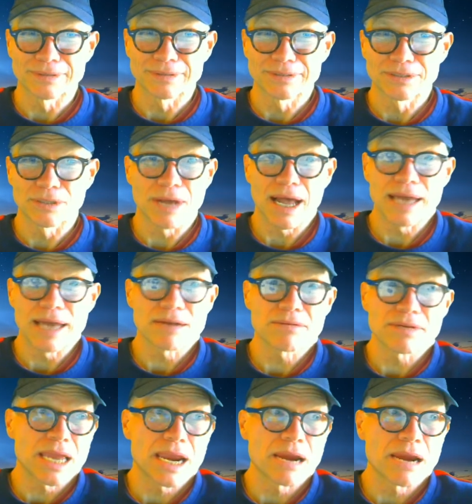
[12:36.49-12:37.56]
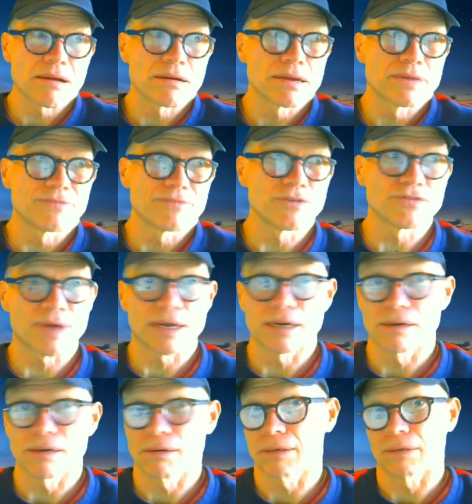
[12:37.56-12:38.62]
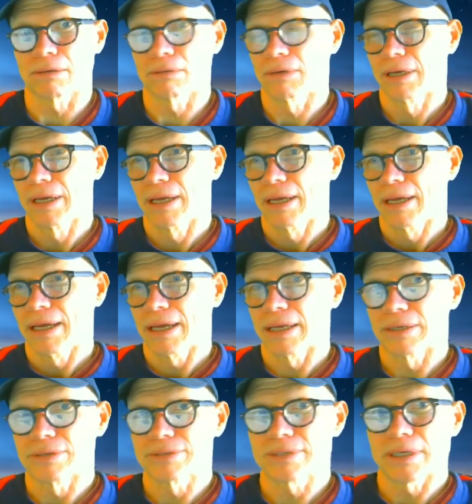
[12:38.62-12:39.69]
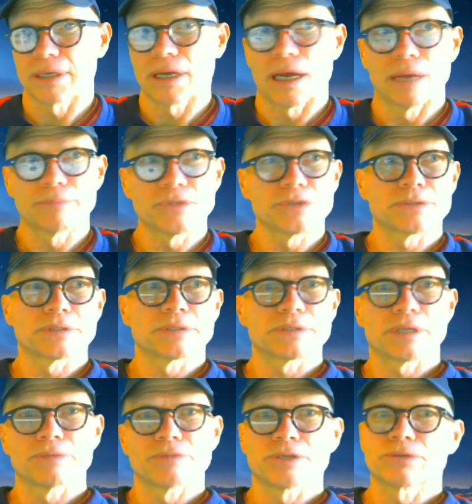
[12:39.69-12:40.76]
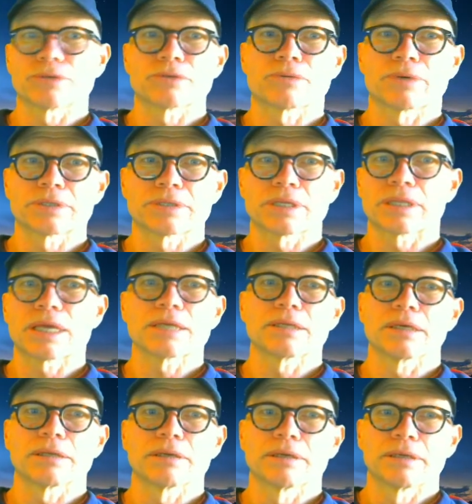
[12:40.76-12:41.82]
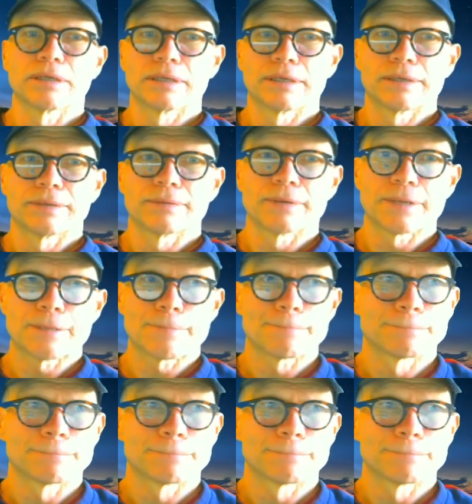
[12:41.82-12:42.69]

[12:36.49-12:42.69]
So I don't care if you find an article and you say, I'm using the same research question they did, right?